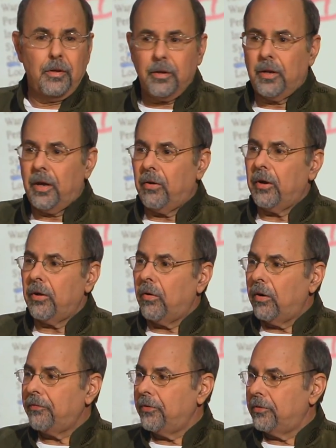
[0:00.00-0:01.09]
And now I
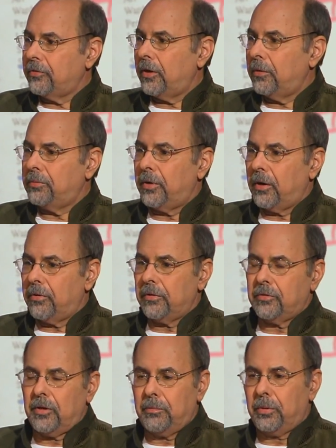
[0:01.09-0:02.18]
offer the same salary to the same